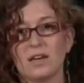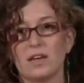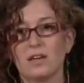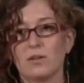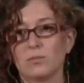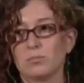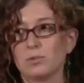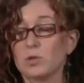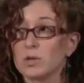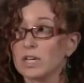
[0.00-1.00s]
a
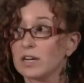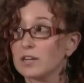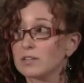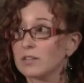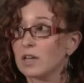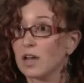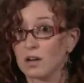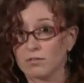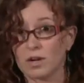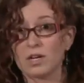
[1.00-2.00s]
two years
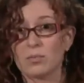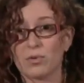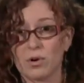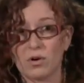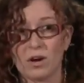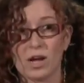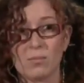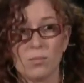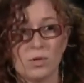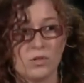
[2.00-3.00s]
and running
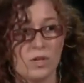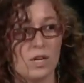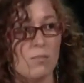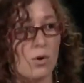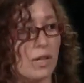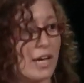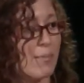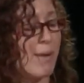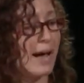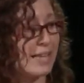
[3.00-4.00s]
program. We treat it more like
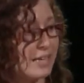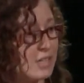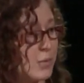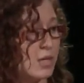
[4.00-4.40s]
a pilot.